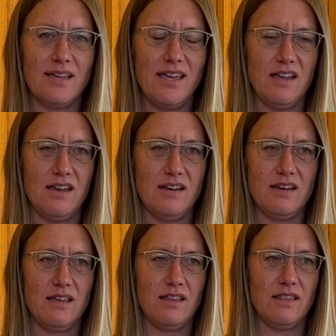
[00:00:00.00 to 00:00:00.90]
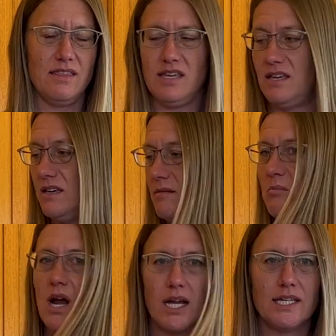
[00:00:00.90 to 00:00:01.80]
in the
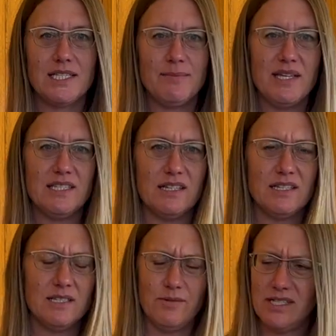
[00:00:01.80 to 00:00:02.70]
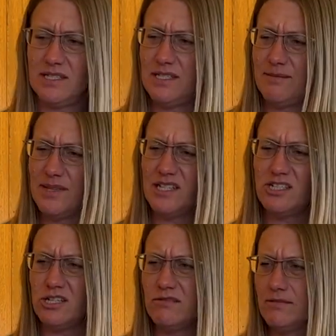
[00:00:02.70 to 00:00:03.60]
parking space next to us. And I'm like,
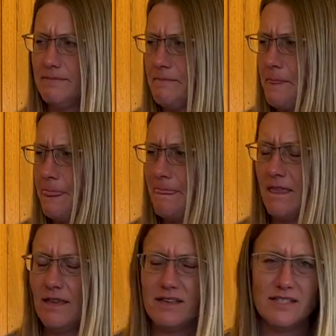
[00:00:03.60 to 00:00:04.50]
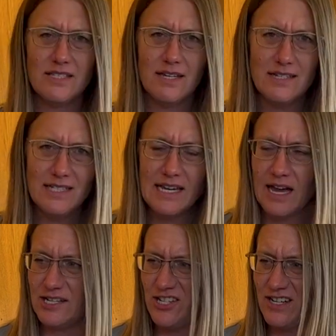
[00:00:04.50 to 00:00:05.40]
Joe, is that a
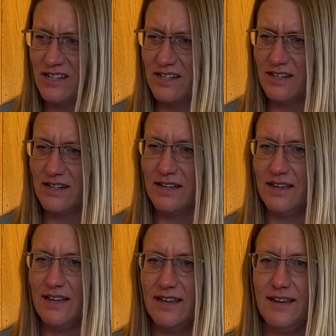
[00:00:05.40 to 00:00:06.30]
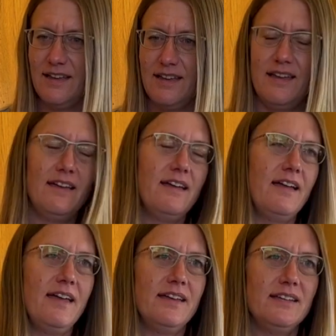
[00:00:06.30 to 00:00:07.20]
dehydrator?
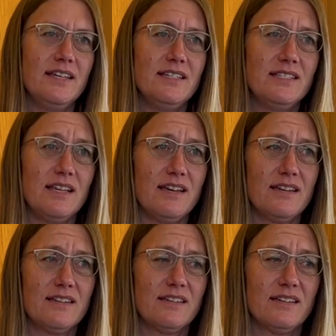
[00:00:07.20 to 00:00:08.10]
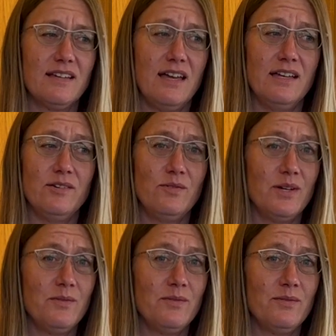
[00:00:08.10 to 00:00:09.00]
And he's like, I don't
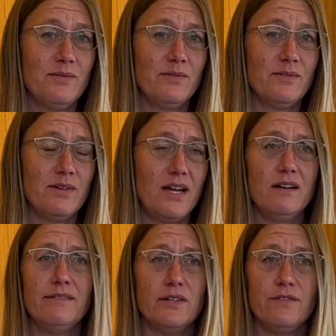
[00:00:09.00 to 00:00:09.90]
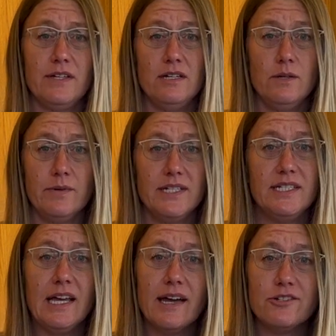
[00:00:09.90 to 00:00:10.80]
know. I don't even know if he knew what a
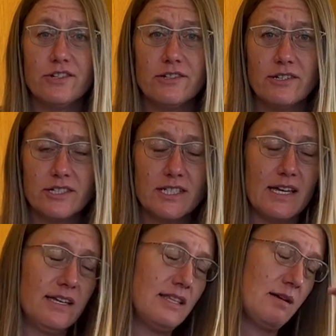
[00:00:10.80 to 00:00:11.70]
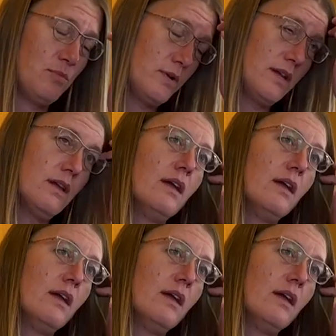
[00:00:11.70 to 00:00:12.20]
dehydrator looked like at that point.